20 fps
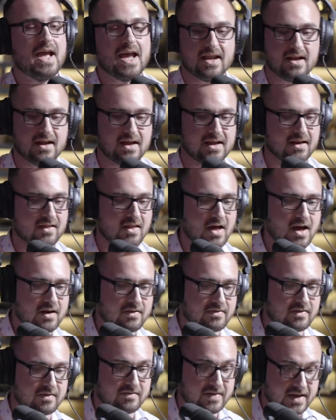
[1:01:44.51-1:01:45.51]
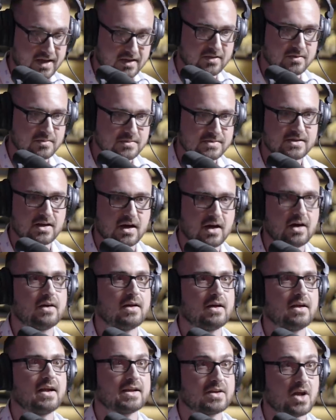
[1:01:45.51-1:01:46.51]
And, and a lot of the victims
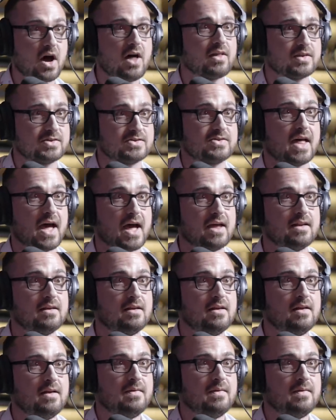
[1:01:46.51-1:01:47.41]
acknowledge that.